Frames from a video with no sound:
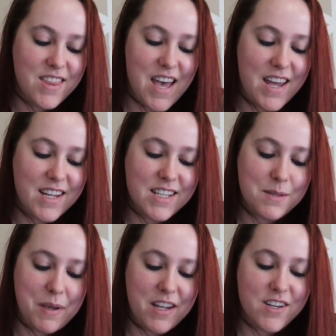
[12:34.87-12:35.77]
that
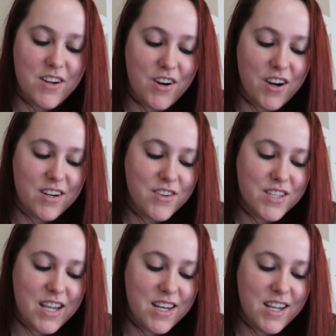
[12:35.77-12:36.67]
expand our
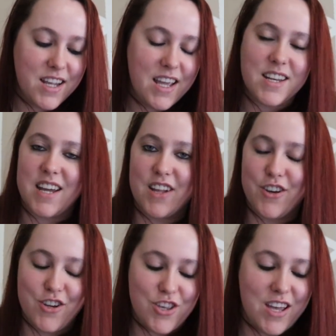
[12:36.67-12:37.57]
understanding,
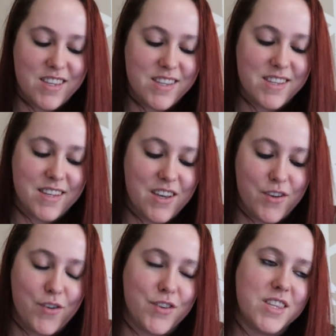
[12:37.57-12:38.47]
acknowledge, and
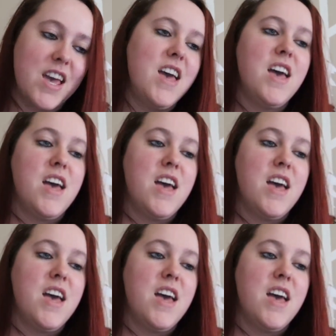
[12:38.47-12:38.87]
skills.